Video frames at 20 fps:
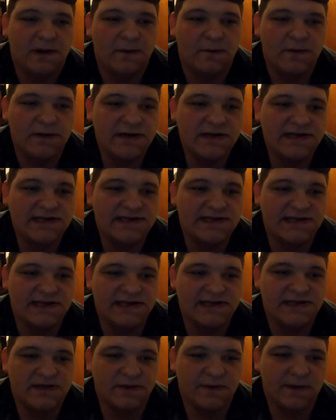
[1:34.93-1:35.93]
Woods
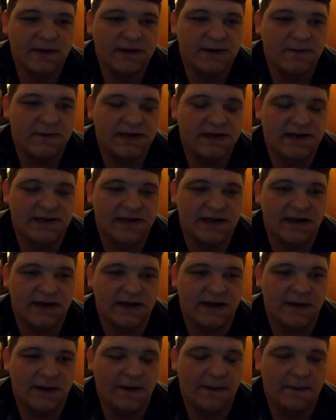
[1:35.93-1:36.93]
is the one with the
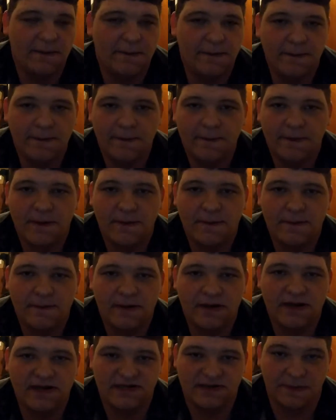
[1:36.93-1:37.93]
uh,
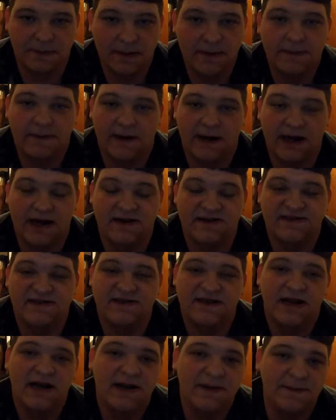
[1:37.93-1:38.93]
it's the purple
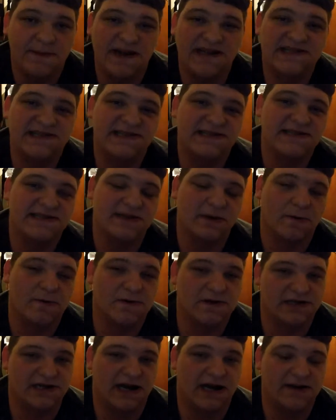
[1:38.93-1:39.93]
house. Mason's the
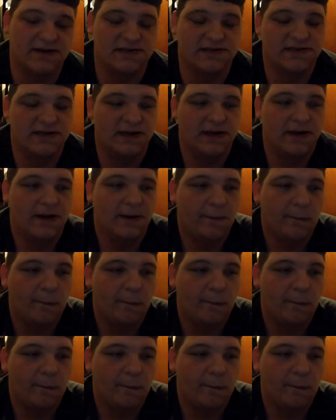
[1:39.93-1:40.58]
orange house.